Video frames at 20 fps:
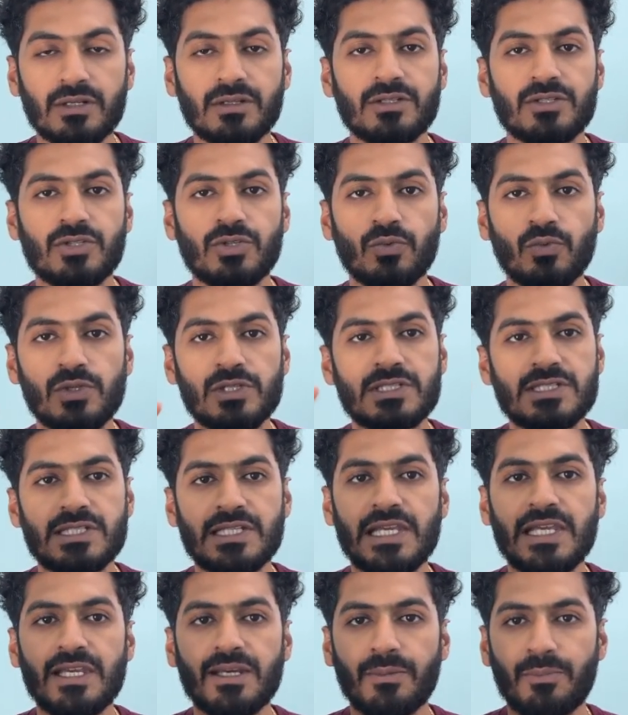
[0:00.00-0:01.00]
You will
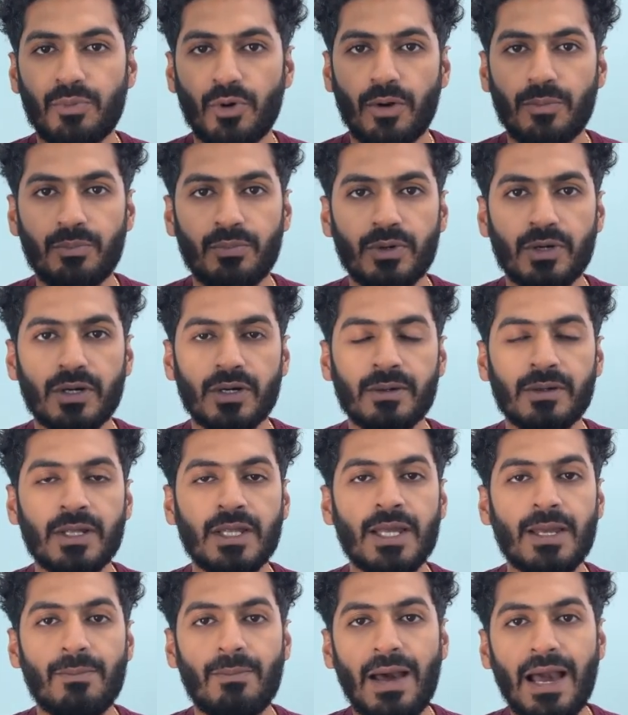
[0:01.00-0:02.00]
see a proper
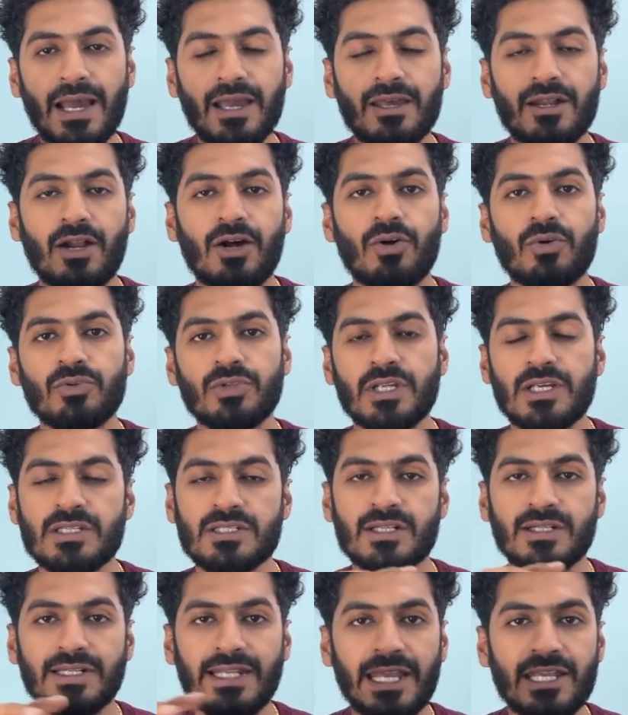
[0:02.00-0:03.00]
background. There's a
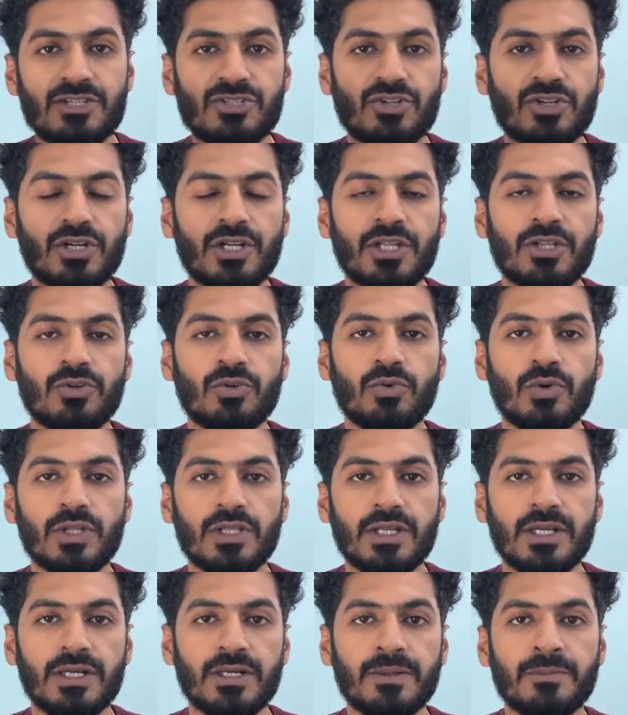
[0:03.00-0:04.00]
text written over
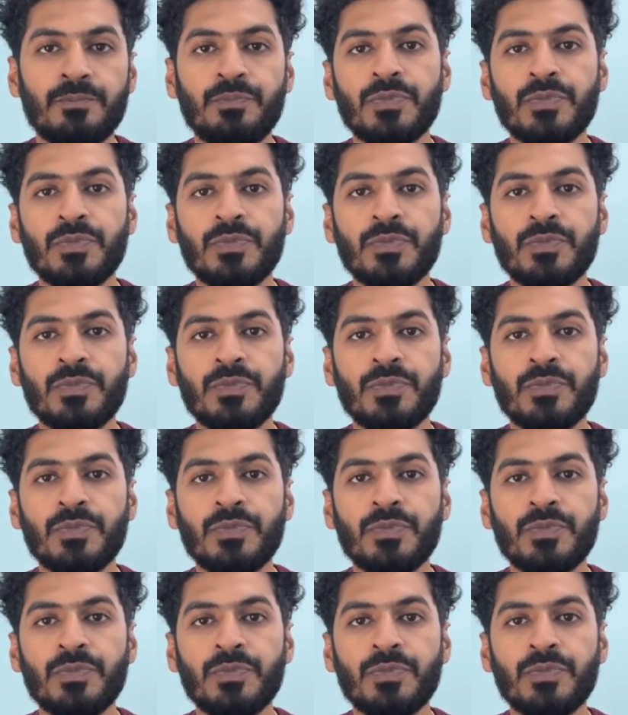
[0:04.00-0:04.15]
there.